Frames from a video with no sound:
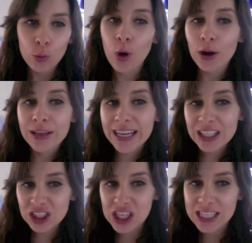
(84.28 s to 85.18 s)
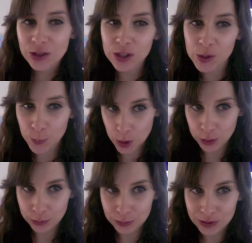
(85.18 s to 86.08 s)
Won't eat cheese with
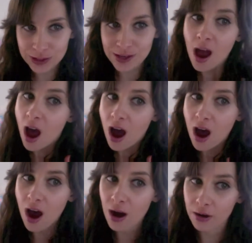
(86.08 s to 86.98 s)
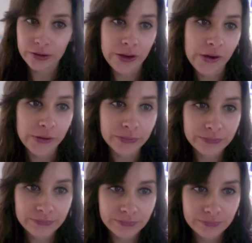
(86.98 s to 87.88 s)
spoons. Oh no.
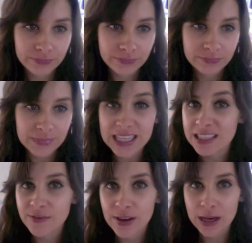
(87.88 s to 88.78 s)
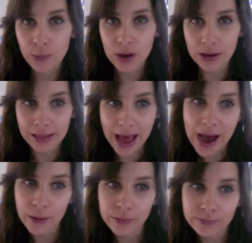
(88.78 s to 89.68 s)
His fear won't
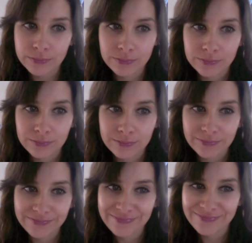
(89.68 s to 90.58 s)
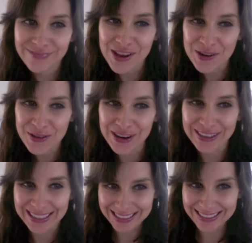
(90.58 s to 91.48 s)
allow. No
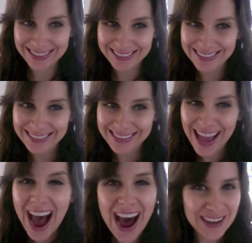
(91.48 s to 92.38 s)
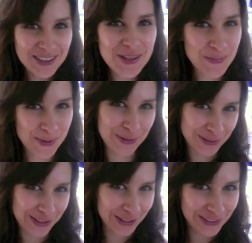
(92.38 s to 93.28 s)
worries. I'll
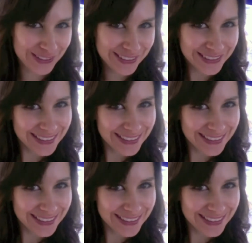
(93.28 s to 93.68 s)
spoon you.